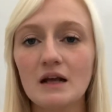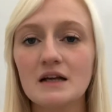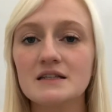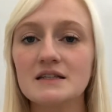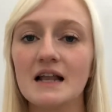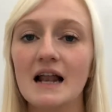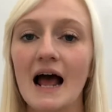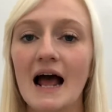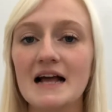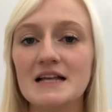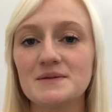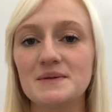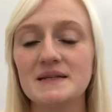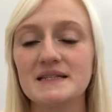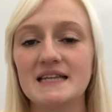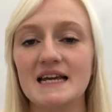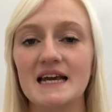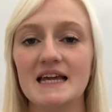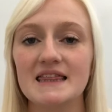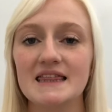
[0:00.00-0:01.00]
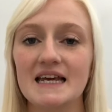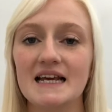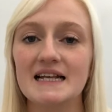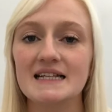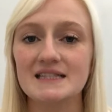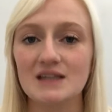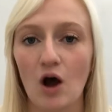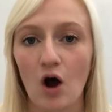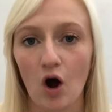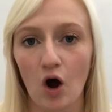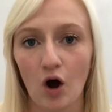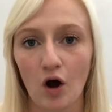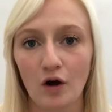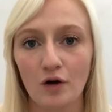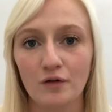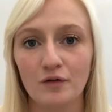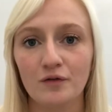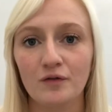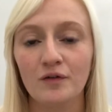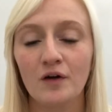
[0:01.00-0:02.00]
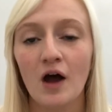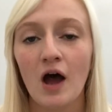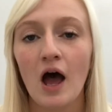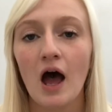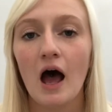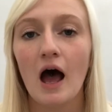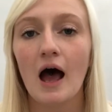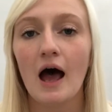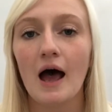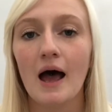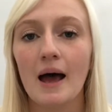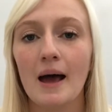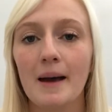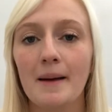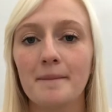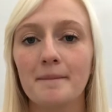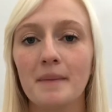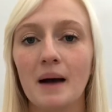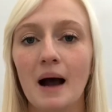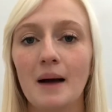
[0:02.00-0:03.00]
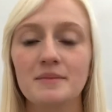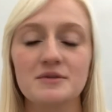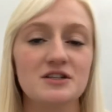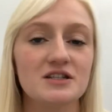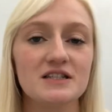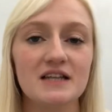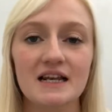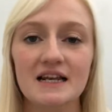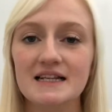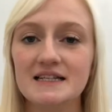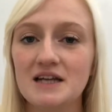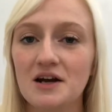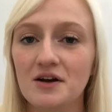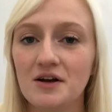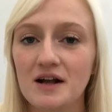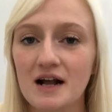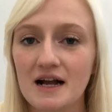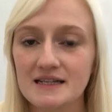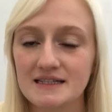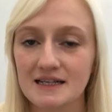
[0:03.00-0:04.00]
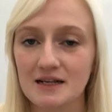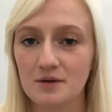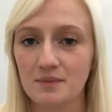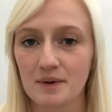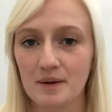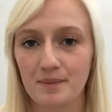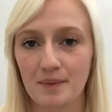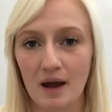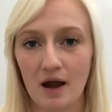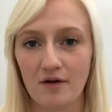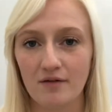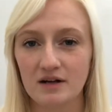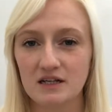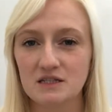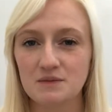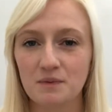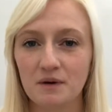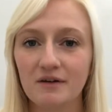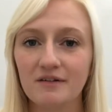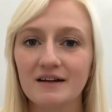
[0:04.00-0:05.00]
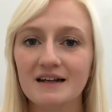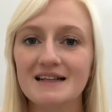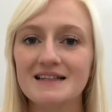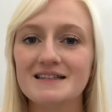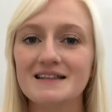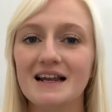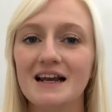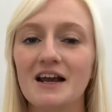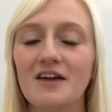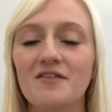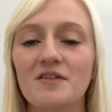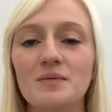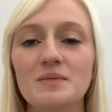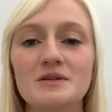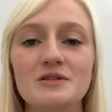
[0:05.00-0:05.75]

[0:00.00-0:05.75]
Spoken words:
So as we tick things off, I'm just going to tell you guys a little bit about our experience, like if it